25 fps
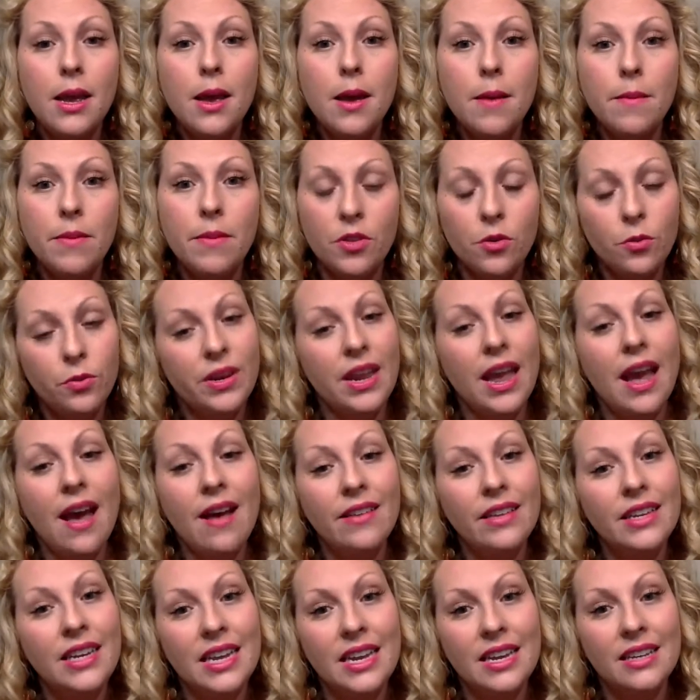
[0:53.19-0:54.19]
but the
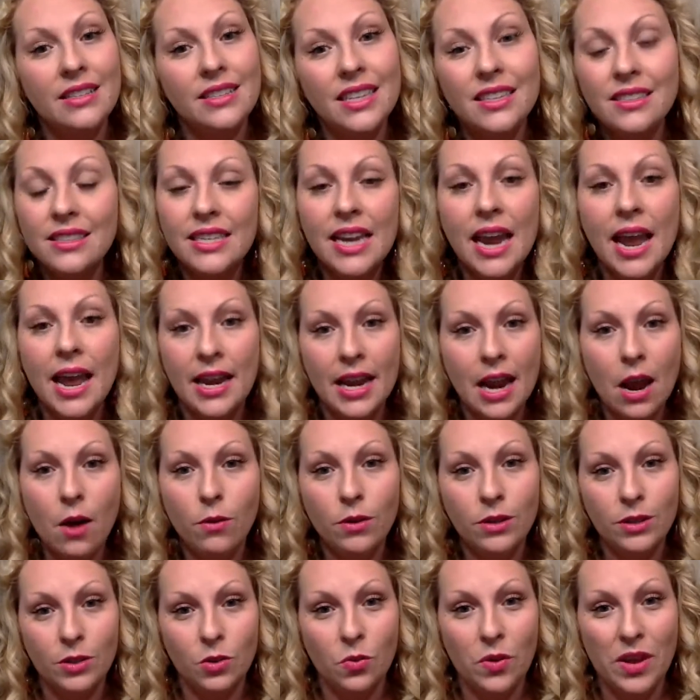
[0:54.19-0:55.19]
reality is that's 10
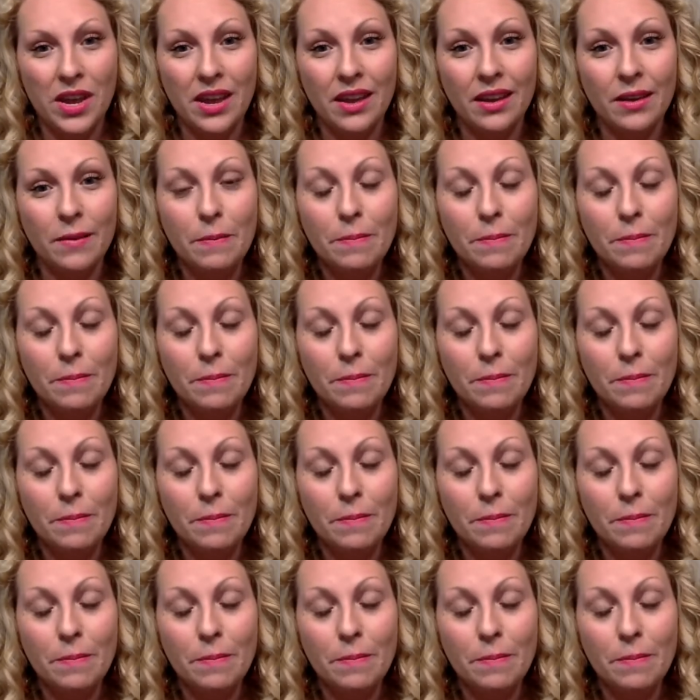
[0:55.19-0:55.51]
hours a week.